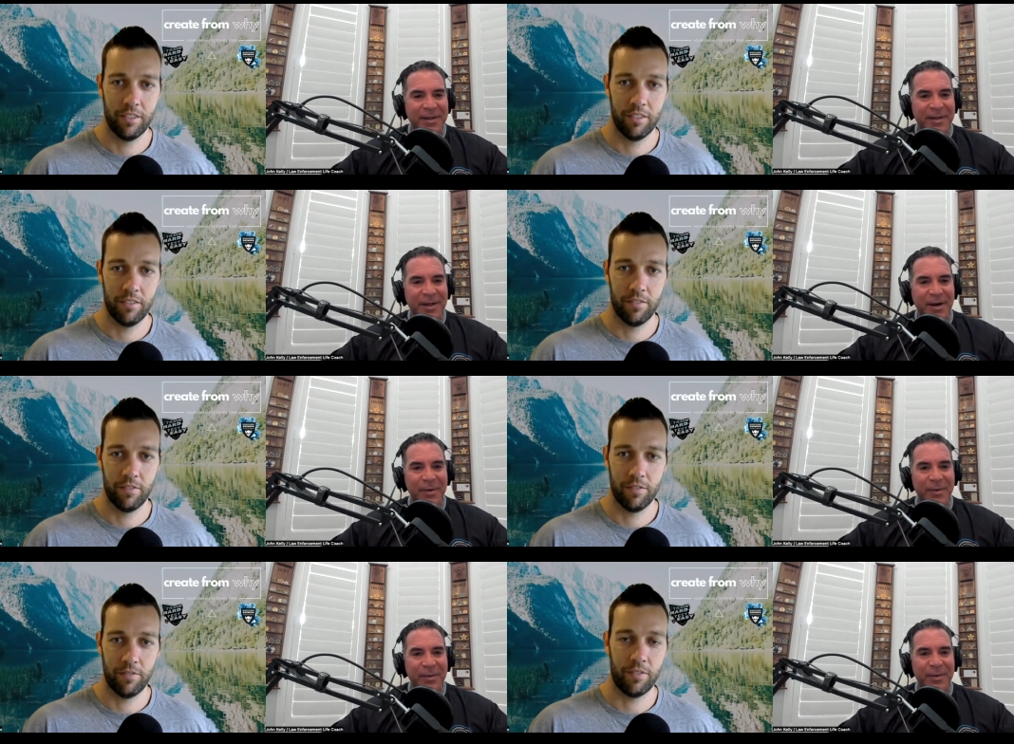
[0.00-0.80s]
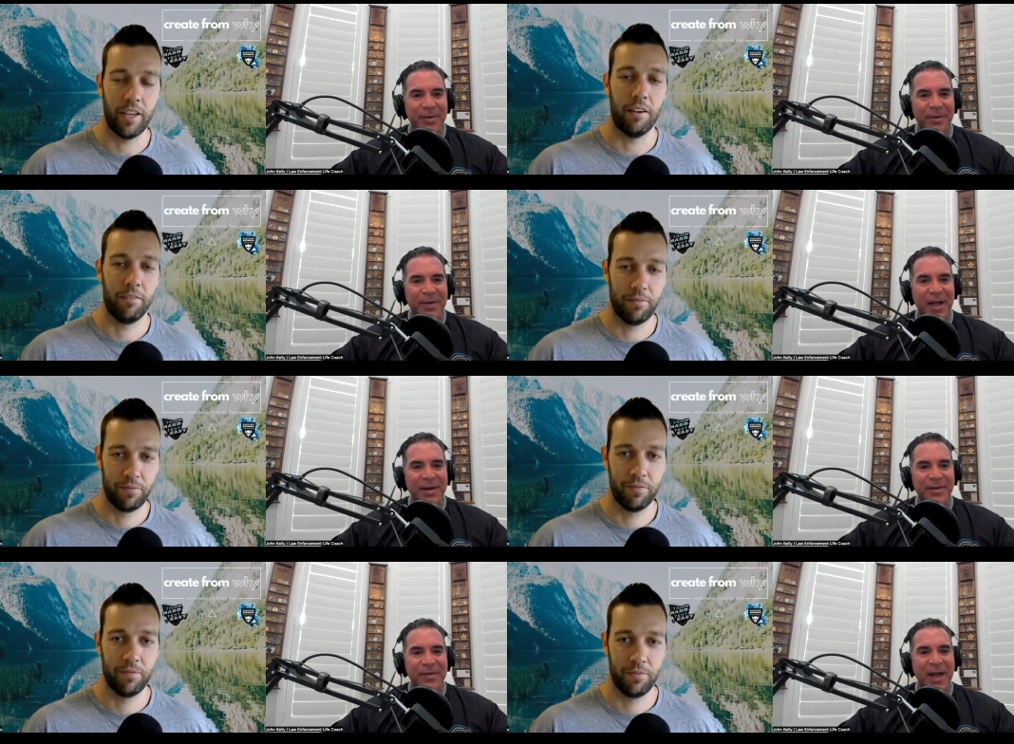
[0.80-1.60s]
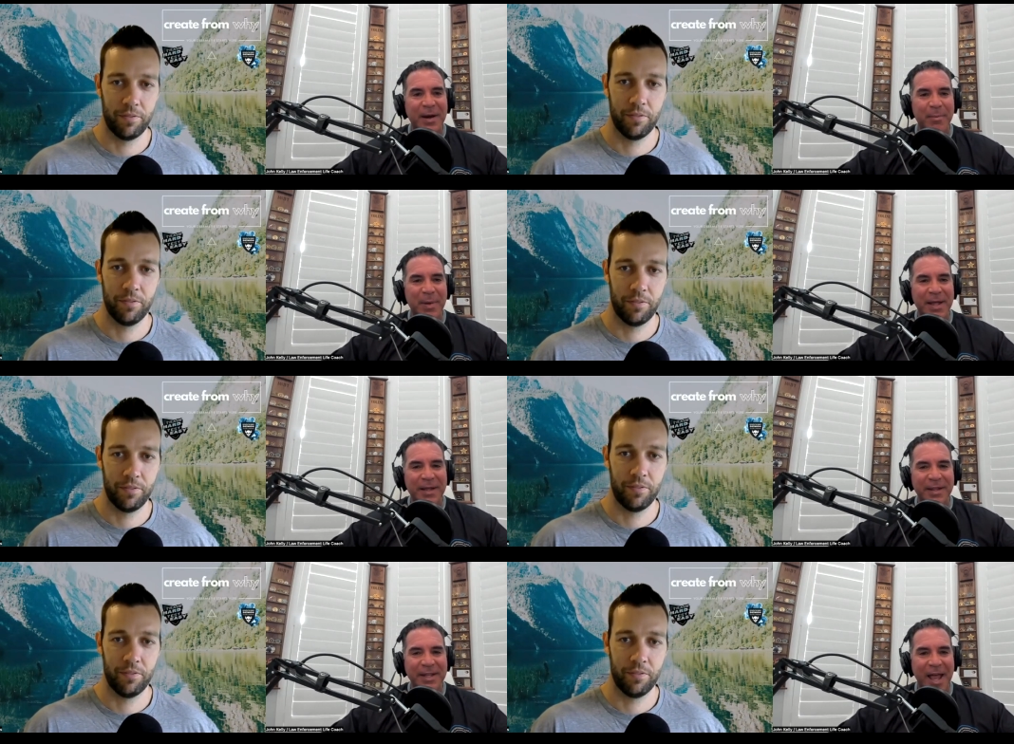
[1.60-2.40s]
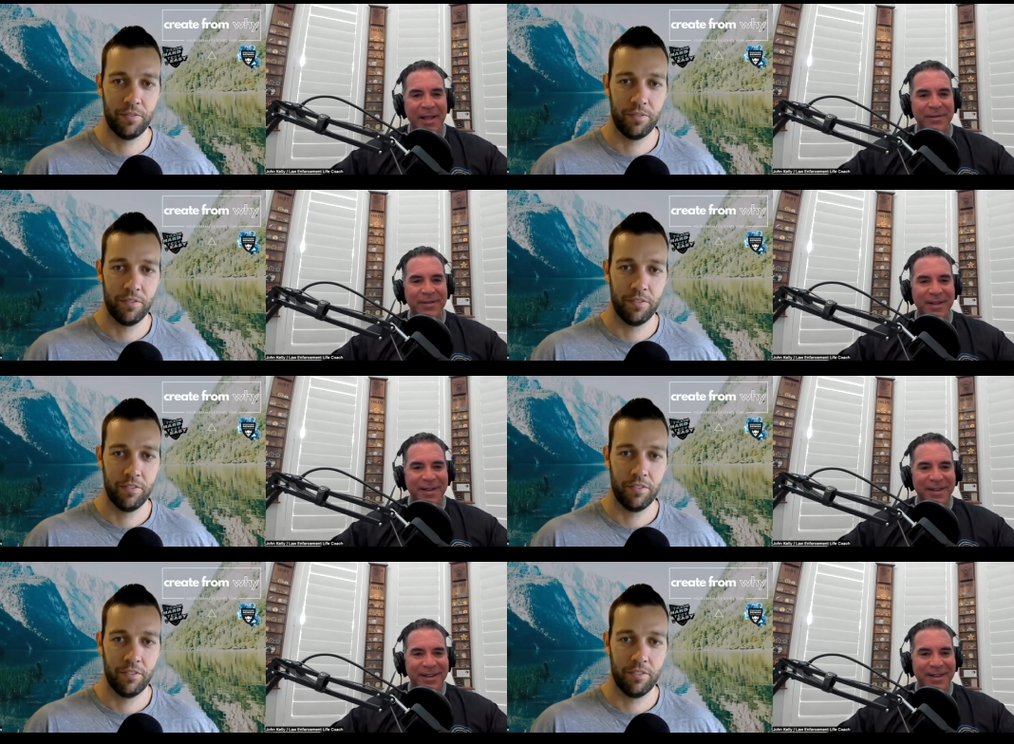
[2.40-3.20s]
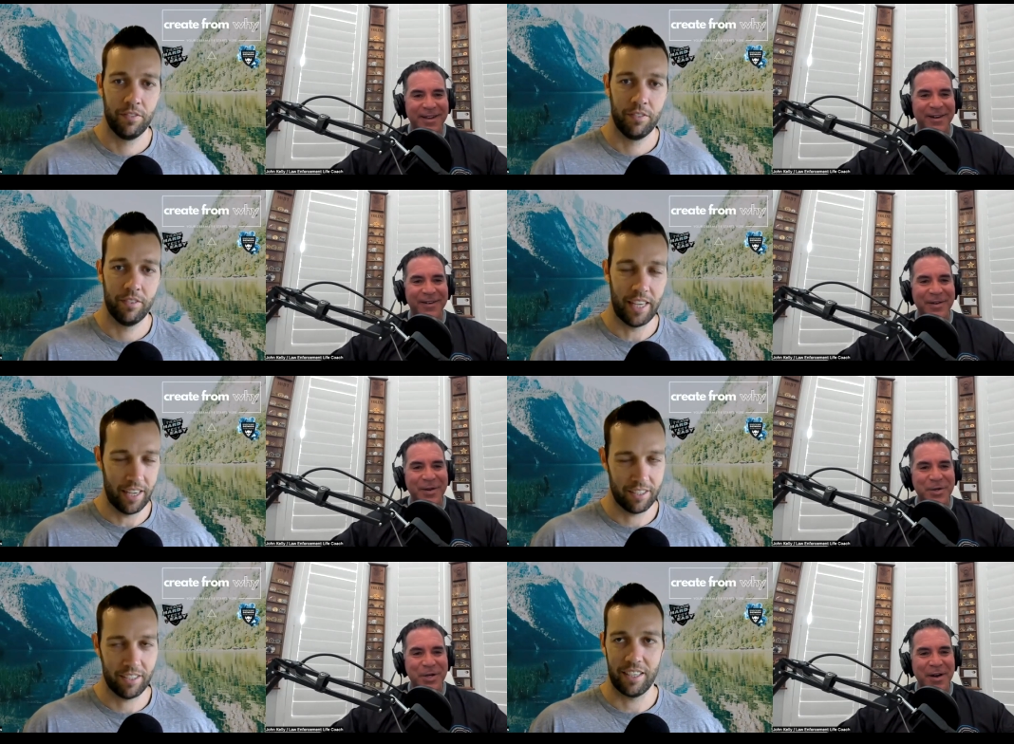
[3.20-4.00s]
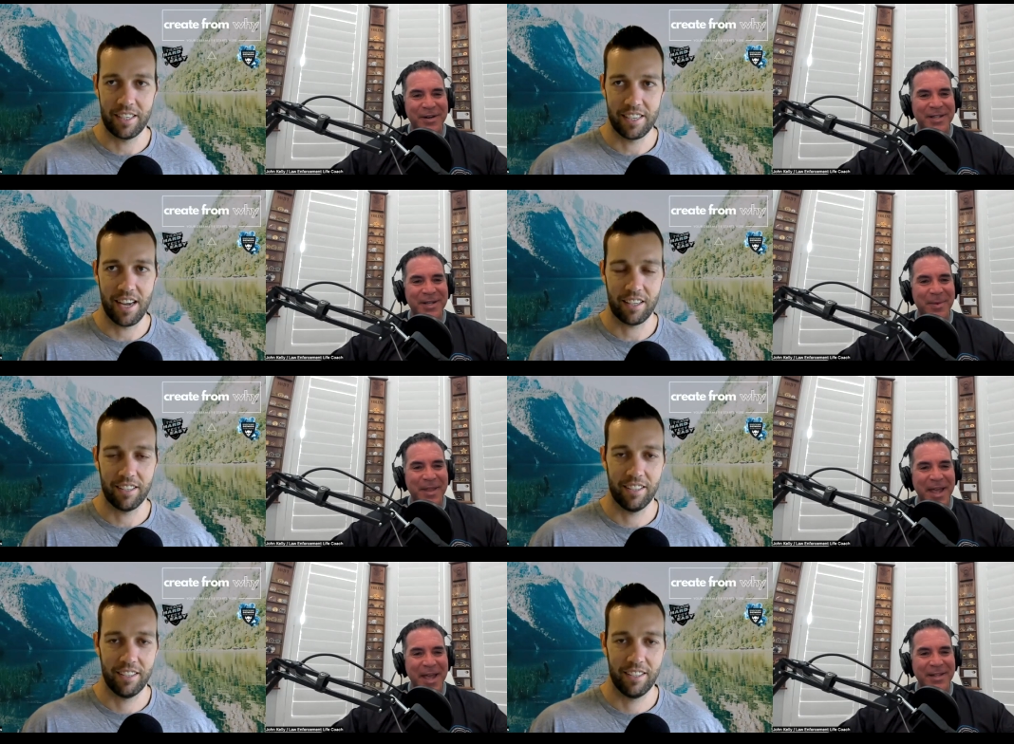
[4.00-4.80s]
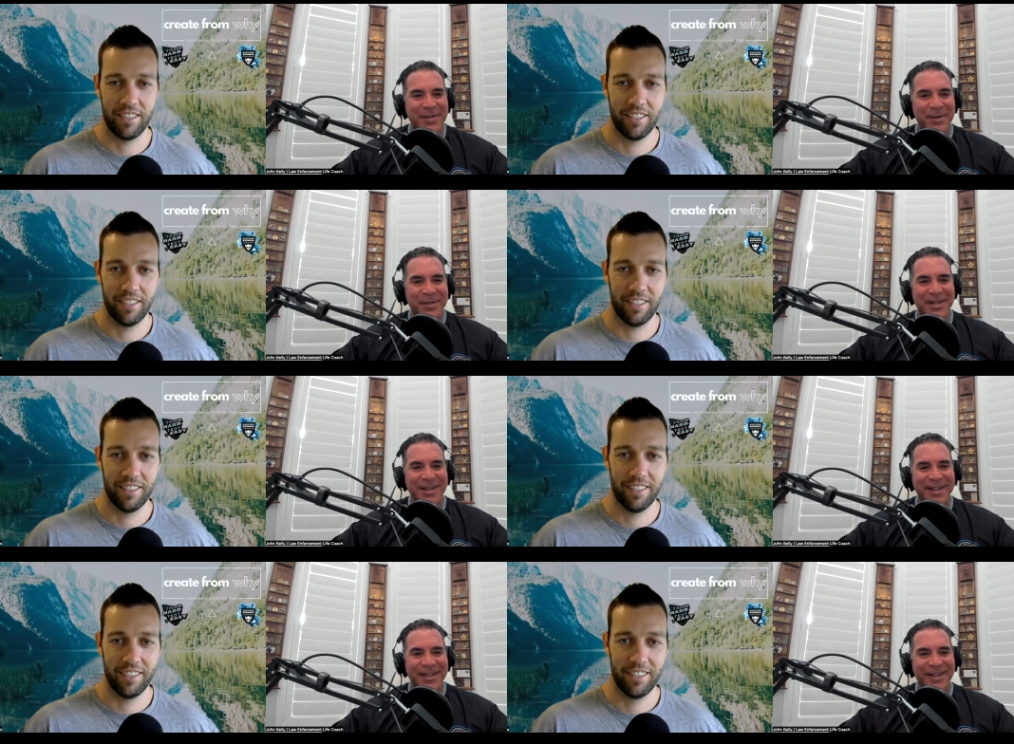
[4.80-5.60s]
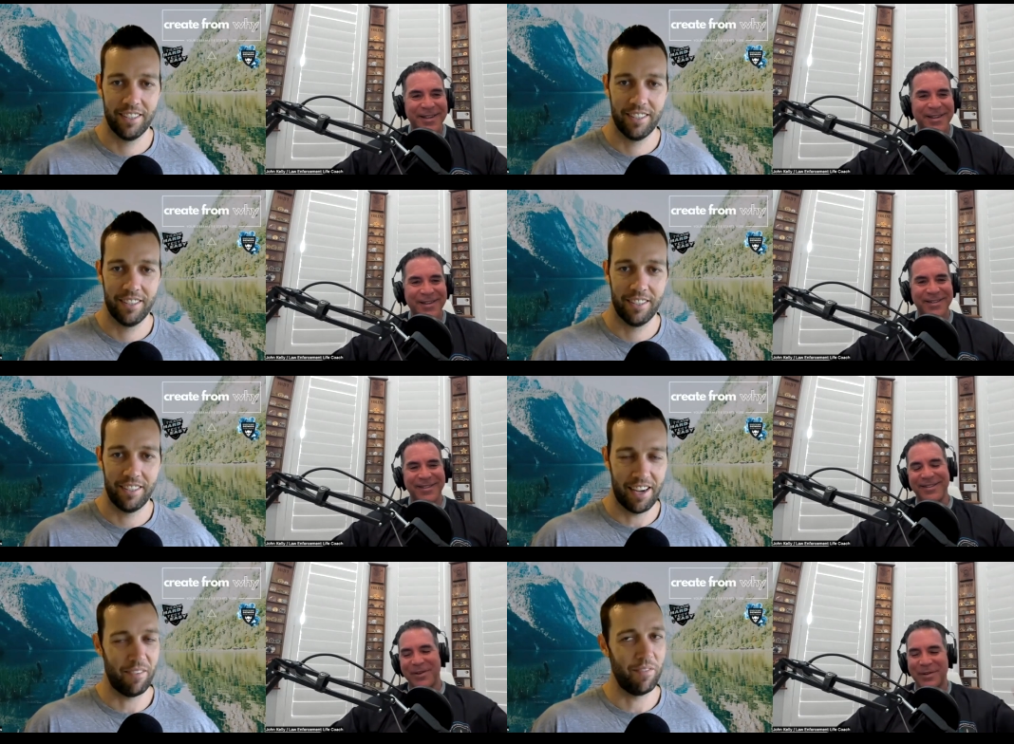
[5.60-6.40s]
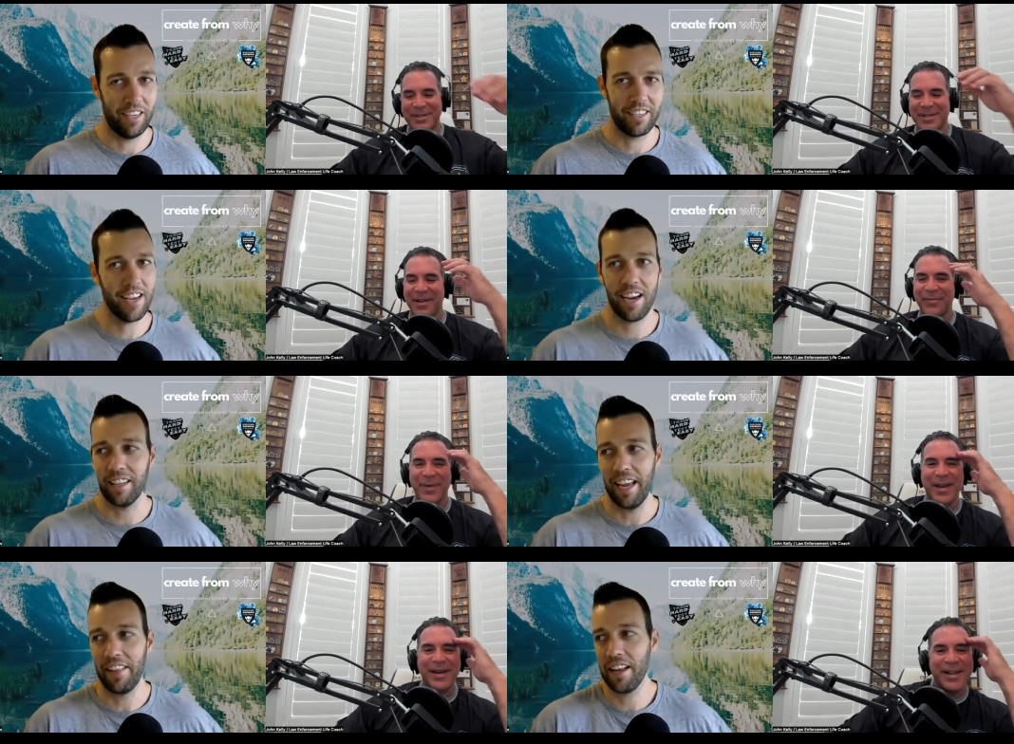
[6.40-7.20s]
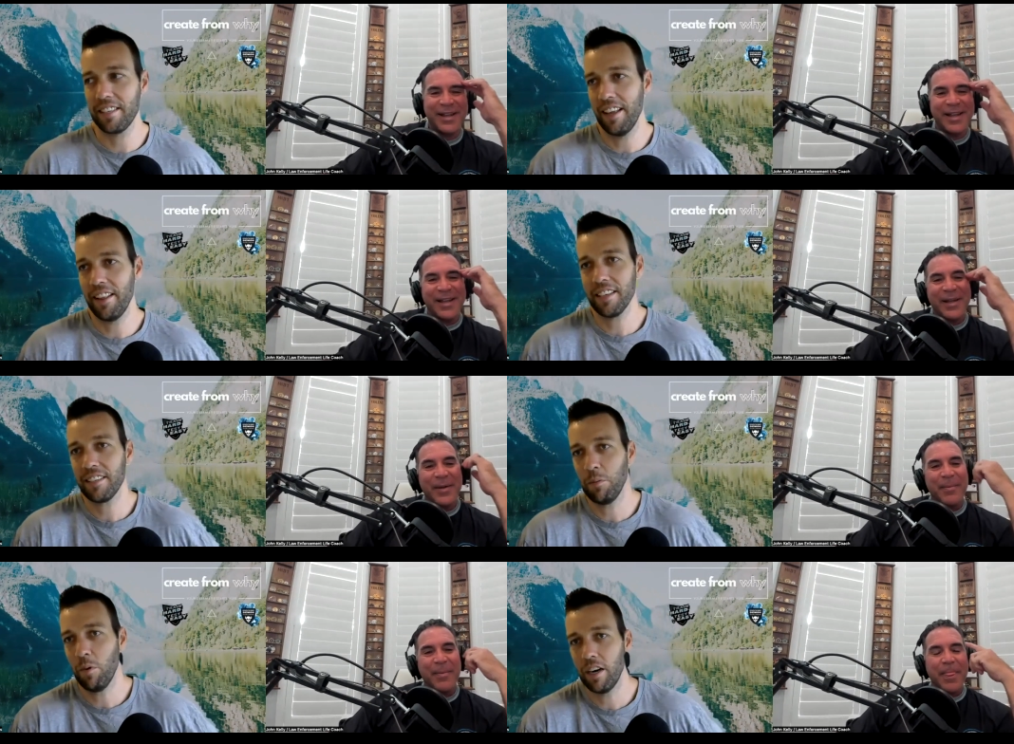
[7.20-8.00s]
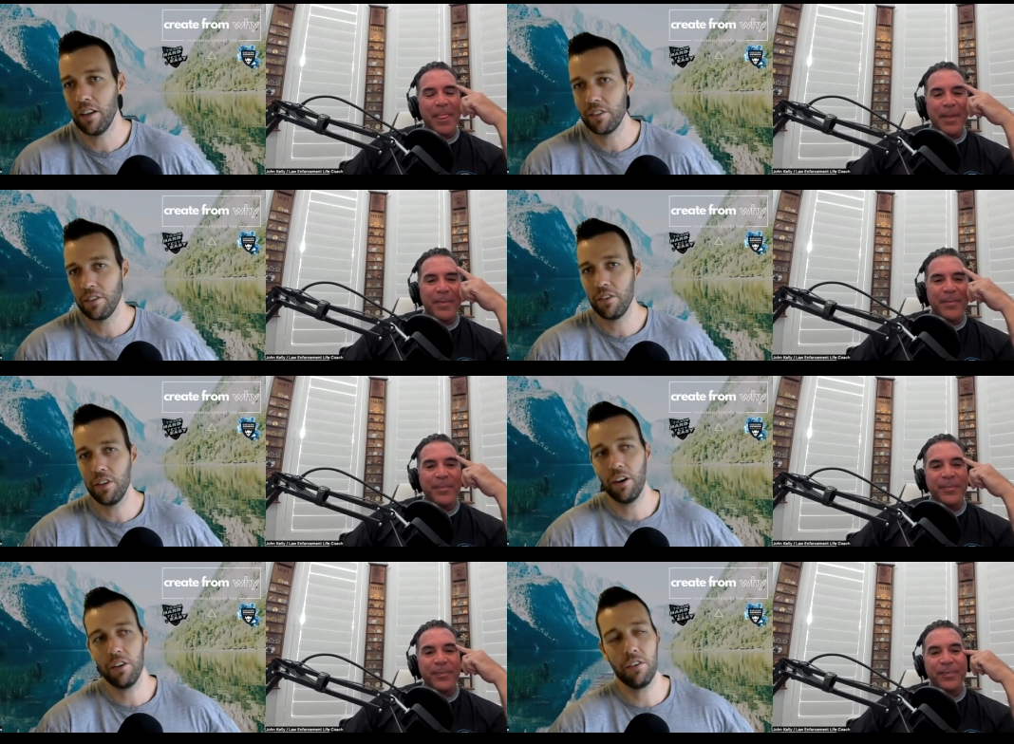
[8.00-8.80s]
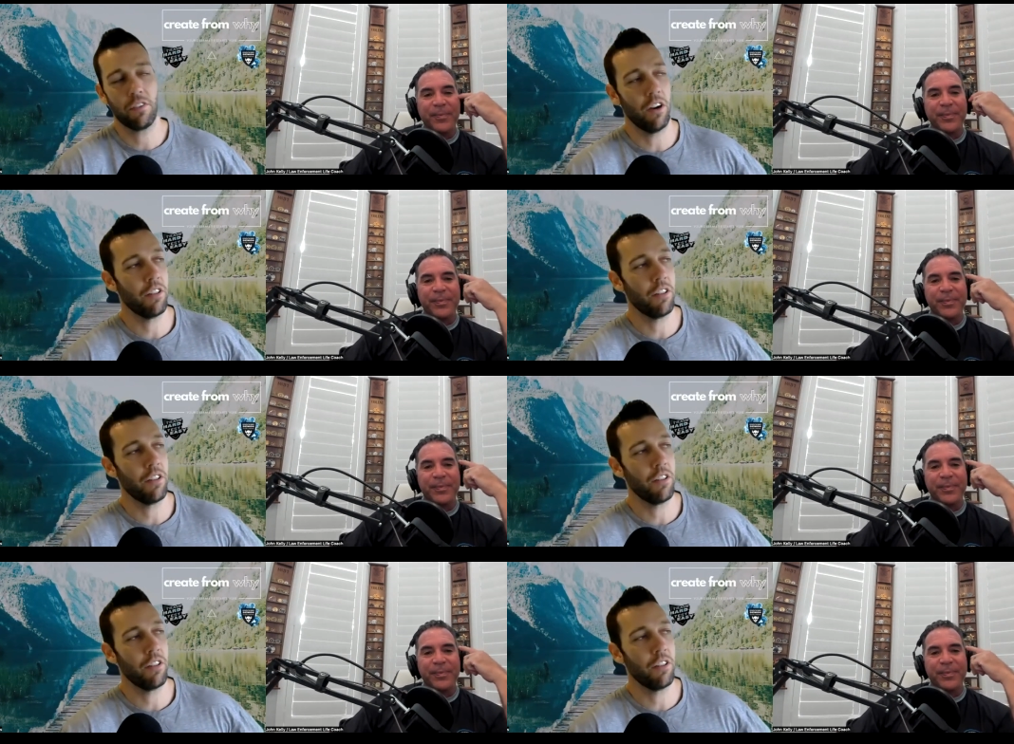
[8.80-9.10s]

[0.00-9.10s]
Speaker 1: you know. You've got you've gotten a peek at the test you know, and yes, you're sharing exactly. some of the answers.
Speaker 2: Yeah, exactly. And that's and that's the one is you you know, you've gone